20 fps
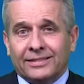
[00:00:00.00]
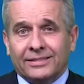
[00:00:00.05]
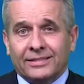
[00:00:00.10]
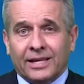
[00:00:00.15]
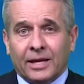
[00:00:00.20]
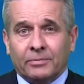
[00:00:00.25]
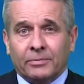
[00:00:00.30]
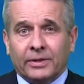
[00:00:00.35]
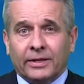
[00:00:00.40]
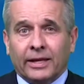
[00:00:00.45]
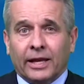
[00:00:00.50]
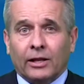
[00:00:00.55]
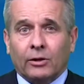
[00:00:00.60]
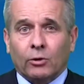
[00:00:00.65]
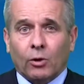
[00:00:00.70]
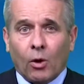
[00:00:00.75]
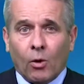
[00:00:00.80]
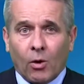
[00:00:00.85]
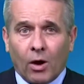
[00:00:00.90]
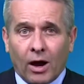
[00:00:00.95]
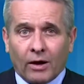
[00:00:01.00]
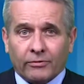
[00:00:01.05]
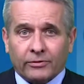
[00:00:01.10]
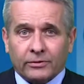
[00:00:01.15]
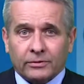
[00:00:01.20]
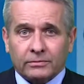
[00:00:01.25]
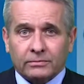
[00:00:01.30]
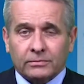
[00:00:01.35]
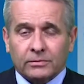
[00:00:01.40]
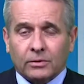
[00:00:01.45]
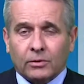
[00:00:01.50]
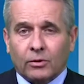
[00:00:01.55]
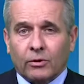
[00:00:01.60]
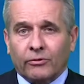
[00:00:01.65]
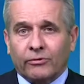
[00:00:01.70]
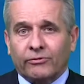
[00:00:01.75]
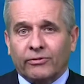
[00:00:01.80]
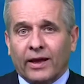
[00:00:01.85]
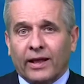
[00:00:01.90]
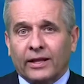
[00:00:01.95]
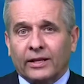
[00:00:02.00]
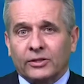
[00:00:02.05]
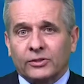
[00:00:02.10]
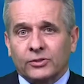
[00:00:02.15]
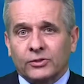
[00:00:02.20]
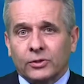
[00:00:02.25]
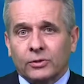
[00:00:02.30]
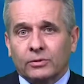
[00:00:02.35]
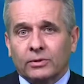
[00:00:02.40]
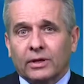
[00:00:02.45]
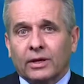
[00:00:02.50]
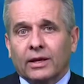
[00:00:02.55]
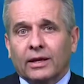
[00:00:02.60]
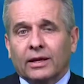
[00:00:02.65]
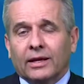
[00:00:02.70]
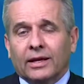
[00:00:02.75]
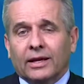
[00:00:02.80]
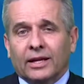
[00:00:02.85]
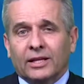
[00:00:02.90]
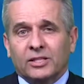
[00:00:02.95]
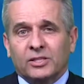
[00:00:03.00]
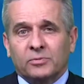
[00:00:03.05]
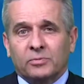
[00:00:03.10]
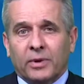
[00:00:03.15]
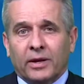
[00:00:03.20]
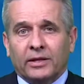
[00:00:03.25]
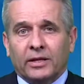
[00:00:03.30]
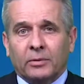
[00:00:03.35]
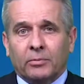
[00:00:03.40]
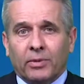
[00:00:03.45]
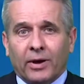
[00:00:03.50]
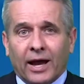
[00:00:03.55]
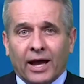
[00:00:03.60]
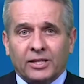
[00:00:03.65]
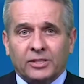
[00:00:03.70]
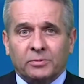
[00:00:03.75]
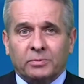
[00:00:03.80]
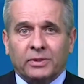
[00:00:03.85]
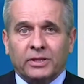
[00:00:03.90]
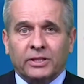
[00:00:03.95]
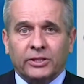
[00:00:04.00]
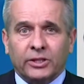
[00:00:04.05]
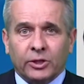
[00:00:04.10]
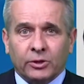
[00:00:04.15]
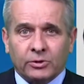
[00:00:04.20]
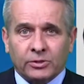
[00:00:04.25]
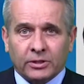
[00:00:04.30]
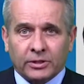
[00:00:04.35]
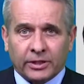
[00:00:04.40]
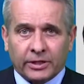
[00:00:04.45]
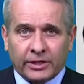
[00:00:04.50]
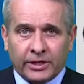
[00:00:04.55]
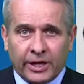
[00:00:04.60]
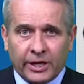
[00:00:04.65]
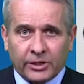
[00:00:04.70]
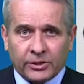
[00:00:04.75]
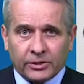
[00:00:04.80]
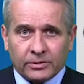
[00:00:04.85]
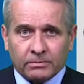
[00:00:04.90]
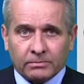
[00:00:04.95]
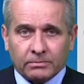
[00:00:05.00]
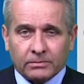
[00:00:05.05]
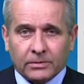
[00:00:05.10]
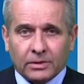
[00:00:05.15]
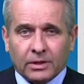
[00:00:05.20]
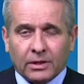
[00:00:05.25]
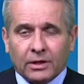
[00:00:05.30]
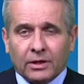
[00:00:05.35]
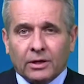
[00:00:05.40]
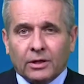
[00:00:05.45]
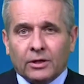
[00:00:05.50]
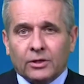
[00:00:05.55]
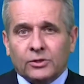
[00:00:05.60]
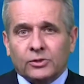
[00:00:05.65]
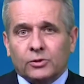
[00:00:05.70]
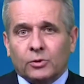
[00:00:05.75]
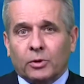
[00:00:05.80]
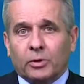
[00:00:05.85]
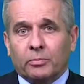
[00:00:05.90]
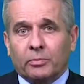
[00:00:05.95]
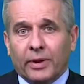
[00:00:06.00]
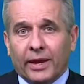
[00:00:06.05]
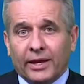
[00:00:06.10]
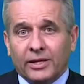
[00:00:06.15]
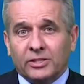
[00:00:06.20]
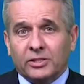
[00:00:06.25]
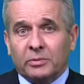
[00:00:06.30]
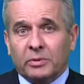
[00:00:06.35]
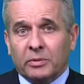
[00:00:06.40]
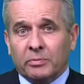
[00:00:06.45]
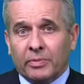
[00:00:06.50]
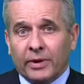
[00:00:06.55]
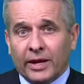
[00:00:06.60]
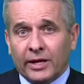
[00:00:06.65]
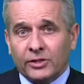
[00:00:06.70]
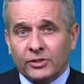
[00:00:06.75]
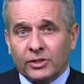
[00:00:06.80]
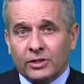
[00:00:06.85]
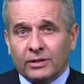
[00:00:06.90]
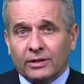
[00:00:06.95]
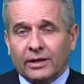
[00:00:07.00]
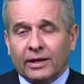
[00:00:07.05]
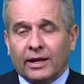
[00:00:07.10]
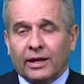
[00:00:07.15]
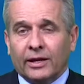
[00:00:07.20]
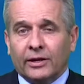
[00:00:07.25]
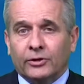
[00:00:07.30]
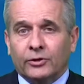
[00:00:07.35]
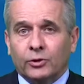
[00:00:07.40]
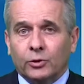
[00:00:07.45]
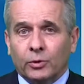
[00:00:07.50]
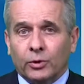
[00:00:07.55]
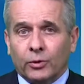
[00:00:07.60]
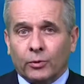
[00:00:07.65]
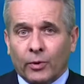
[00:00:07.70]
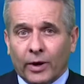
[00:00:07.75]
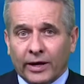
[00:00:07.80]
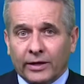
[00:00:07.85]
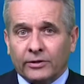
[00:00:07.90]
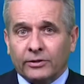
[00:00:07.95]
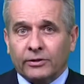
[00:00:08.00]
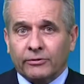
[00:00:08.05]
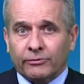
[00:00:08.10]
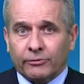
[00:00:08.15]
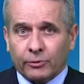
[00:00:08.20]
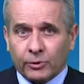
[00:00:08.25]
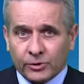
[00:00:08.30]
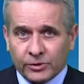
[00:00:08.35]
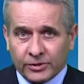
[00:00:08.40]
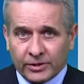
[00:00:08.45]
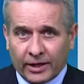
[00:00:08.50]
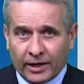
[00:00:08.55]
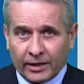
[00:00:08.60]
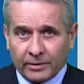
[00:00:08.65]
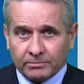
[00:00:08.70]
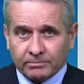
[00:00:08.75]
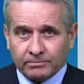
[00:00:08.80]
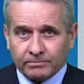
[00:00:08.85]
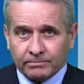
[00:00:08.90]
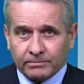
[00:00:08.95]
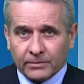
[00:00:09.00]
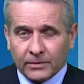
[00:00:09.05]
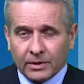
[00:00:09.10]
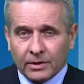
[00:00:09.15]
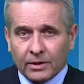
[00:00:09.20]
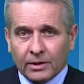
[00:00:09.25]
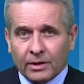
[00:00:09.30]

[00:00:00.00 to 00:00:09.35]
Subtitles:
is accepting a low offer or filing suit and spending possibly years in litigation. So it pays to be patient and do it right the first time.